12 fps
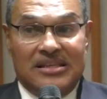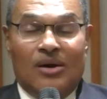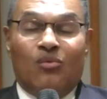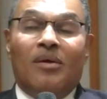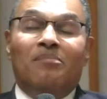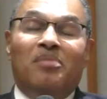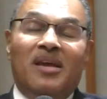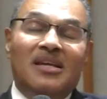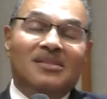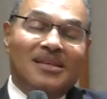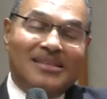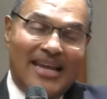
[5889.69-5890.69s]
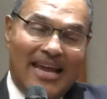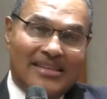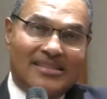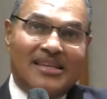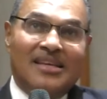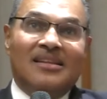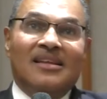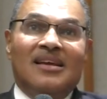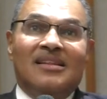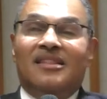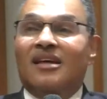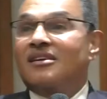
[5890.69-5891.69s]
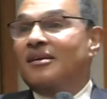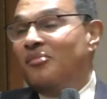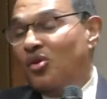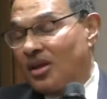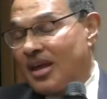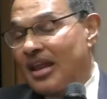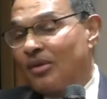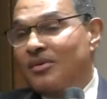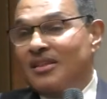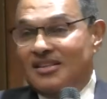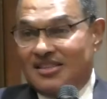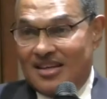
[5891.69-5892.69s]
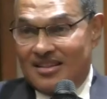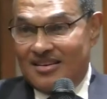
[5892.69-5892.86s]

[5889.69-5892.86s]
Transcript: When bees are dancing, they're communicating with each other.